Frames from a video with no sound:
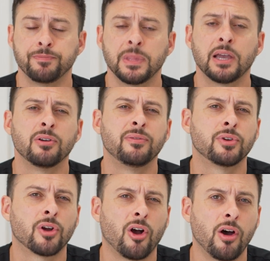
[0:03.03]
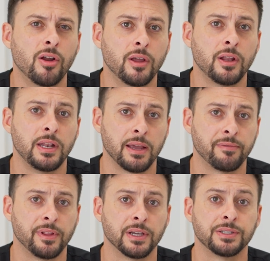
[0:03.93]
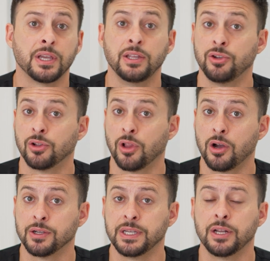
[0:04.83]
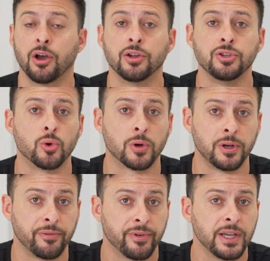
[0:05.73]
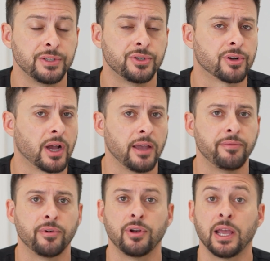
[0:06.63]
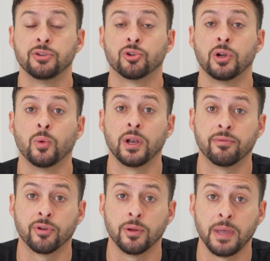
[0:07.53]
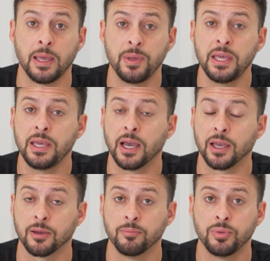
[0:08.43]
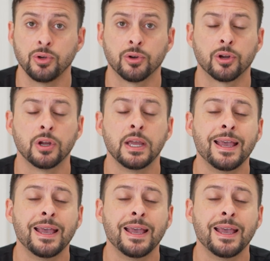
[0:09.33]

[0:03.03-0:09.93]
Now, if you're on Netflix and you're logged in on your device, your iPhone, Android, whatever it may be, a computer,